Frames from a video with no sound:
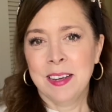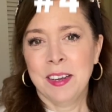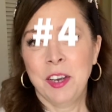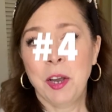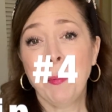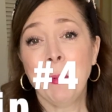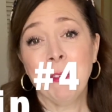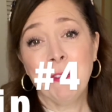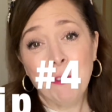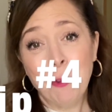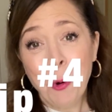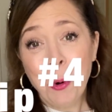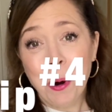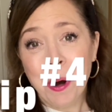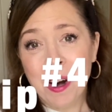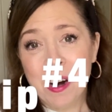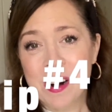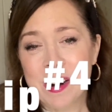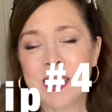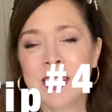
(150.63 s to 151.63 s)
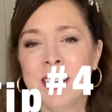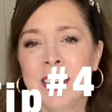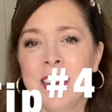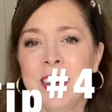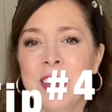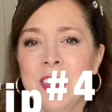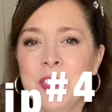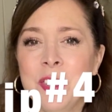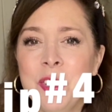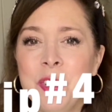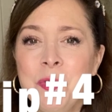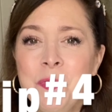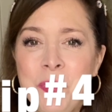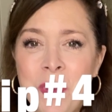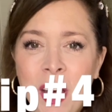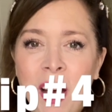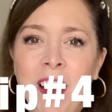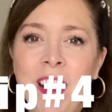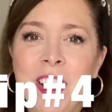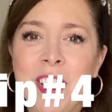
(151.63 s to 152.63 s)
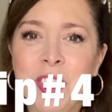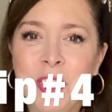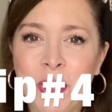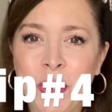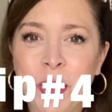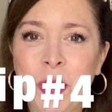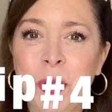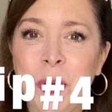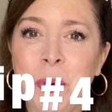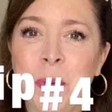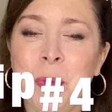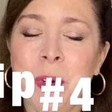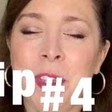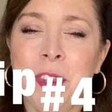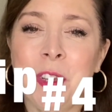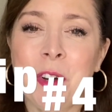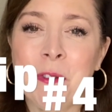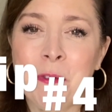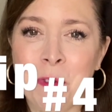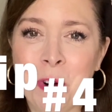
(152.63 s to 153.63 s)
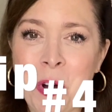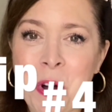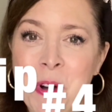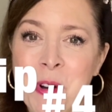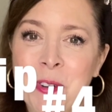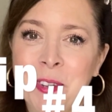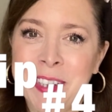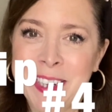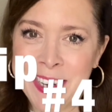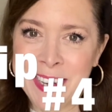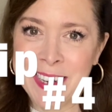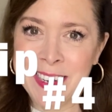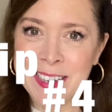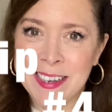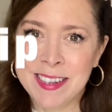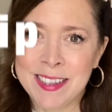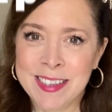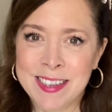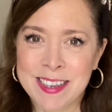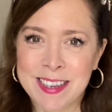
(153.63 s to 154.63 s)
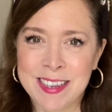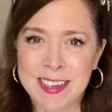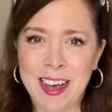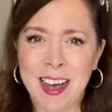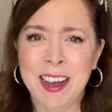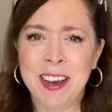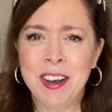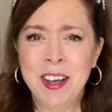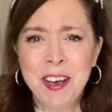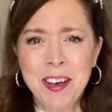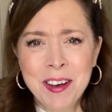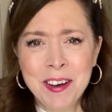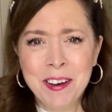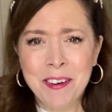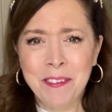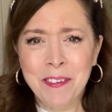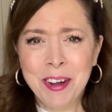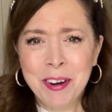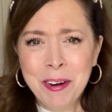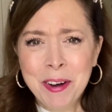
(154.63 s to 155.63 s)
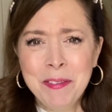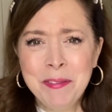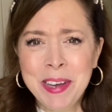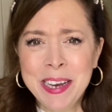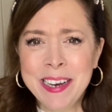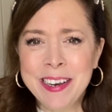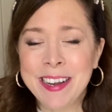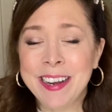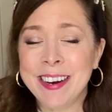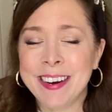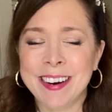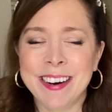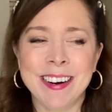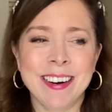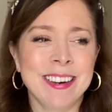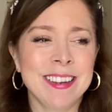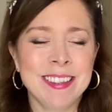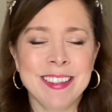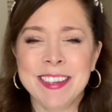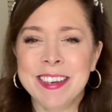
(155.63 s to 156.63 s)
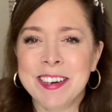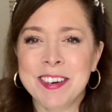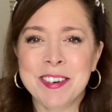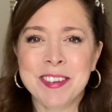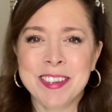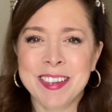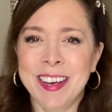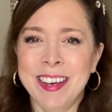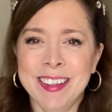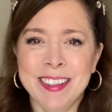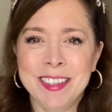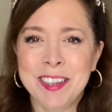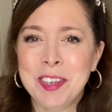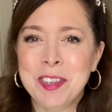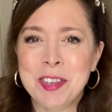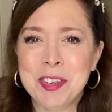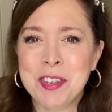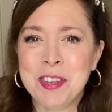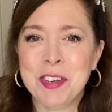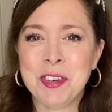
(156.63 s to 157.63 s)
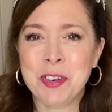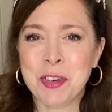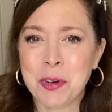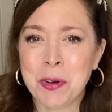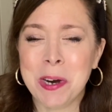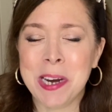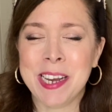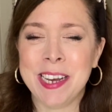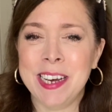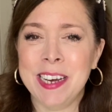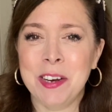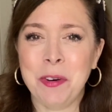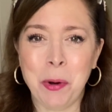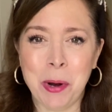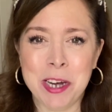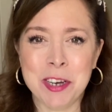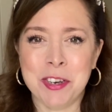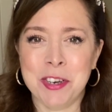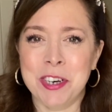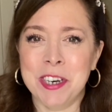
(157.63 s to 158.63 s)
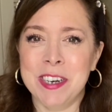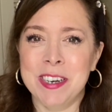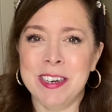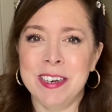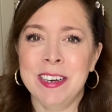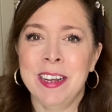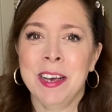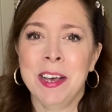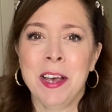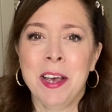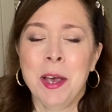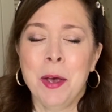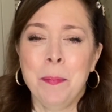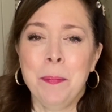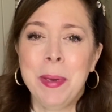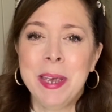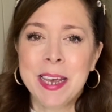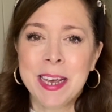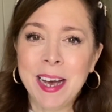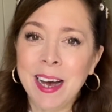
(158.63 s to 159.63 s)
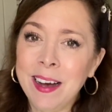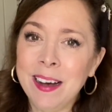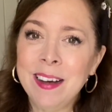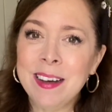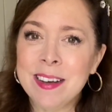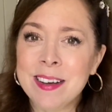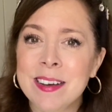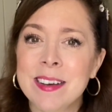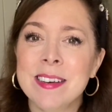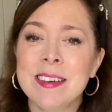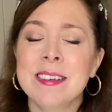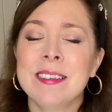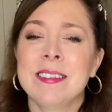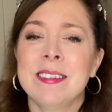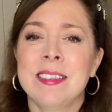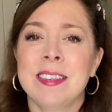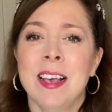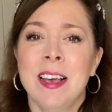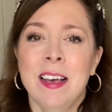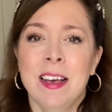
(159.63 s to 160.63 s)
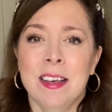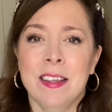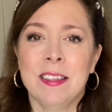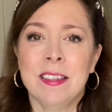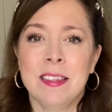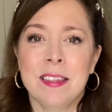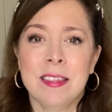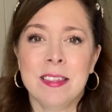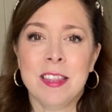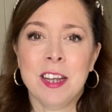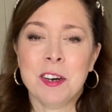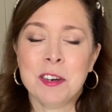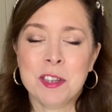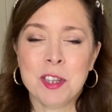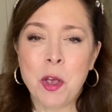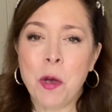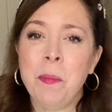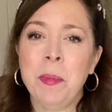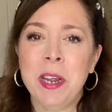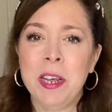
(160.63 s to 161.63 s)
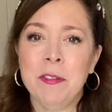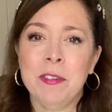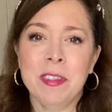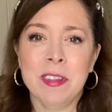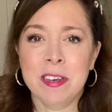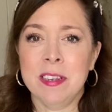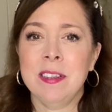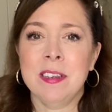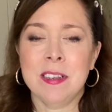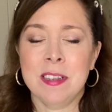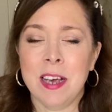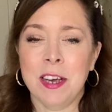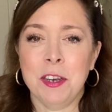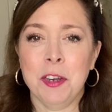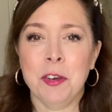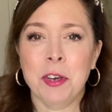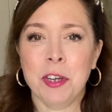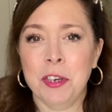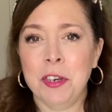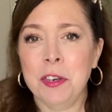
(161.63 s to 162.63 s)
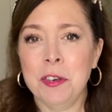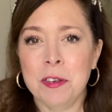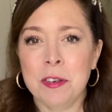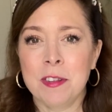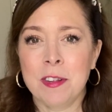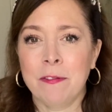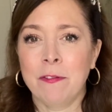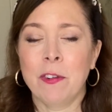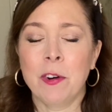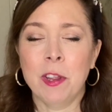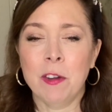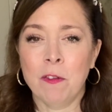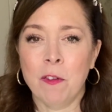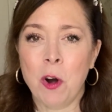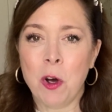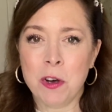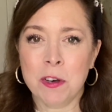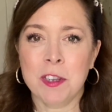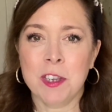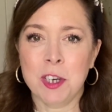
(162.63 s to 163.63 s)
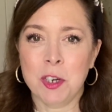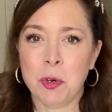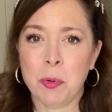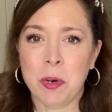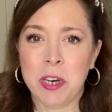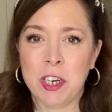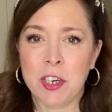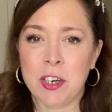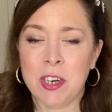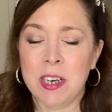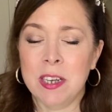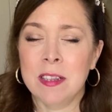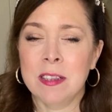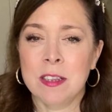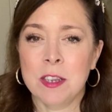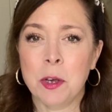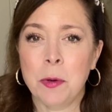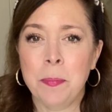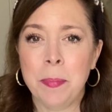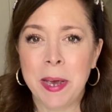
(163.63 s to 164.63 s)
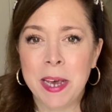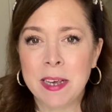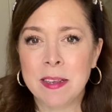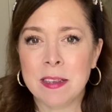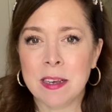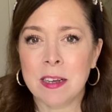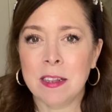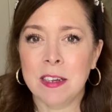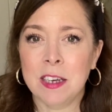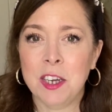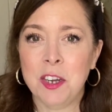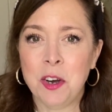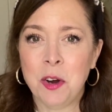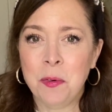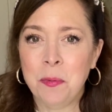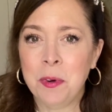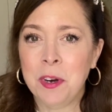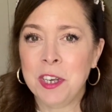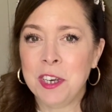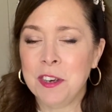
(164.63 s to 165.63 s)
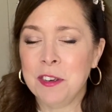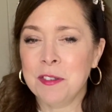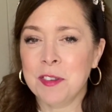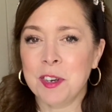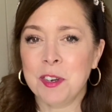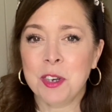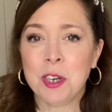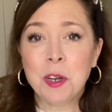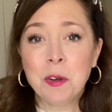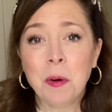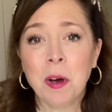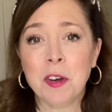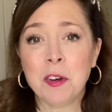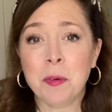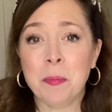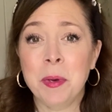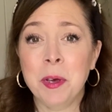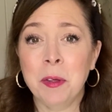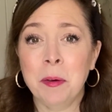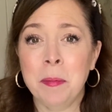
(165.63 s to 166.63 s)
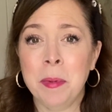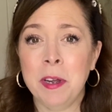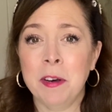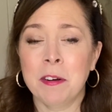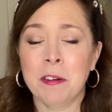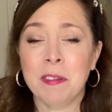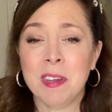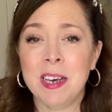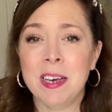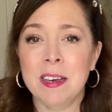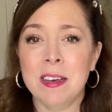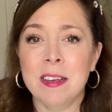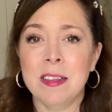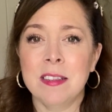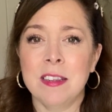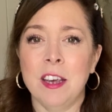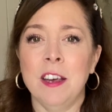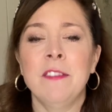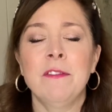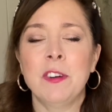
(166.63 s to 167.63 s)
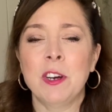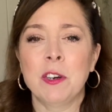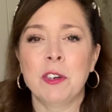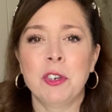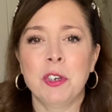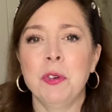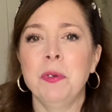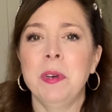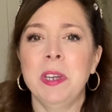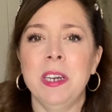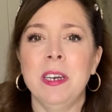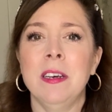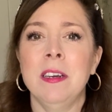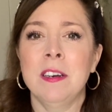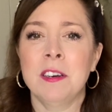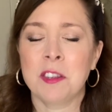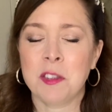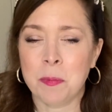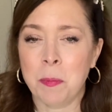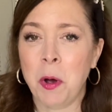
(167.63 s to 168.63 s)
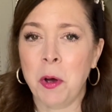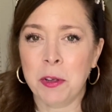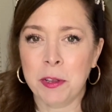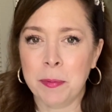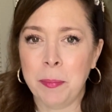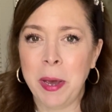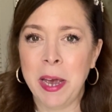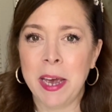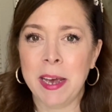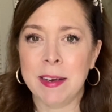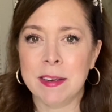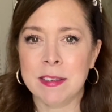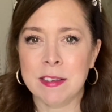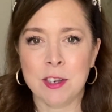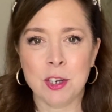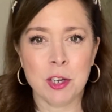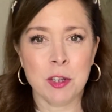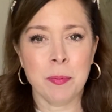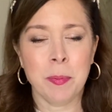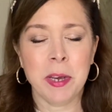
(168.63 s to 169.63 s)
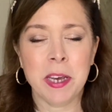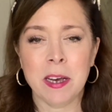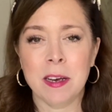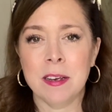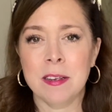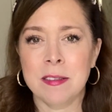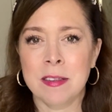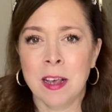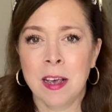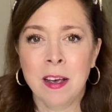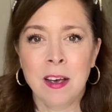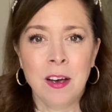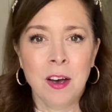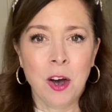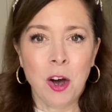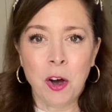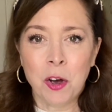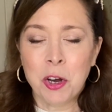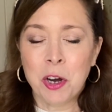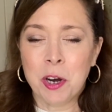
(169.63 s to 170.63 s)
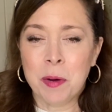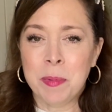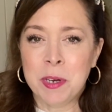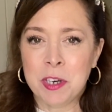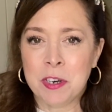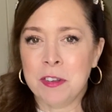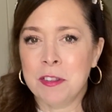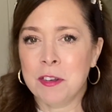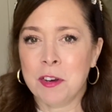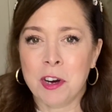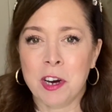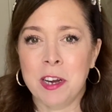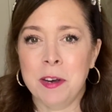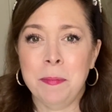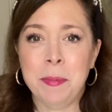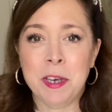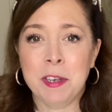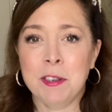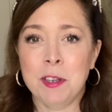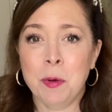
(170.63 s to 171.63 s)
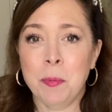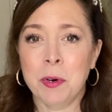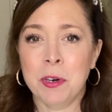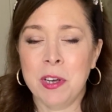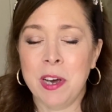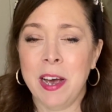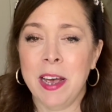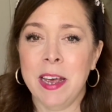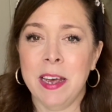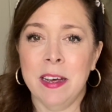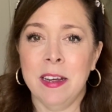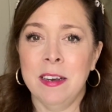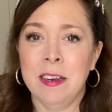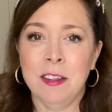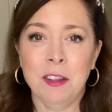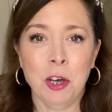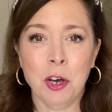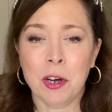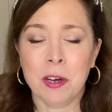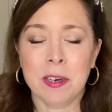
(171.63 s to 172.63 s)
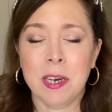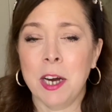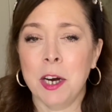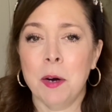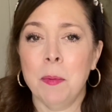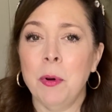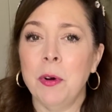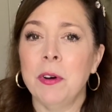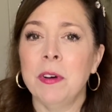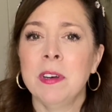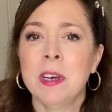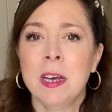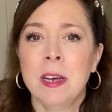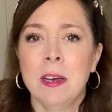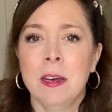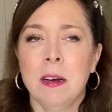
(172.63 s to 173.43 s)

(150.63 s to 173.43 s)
Number 4, do not shoot with the wrong lens. I know, what do I mean here? This is a tricky question because there's so many lenses that you could use for the wrong situation. So basically, you don't want to use a 200 millimeter lens if you're shooting in a small space, just because all your images are going to be super tight and look terrible.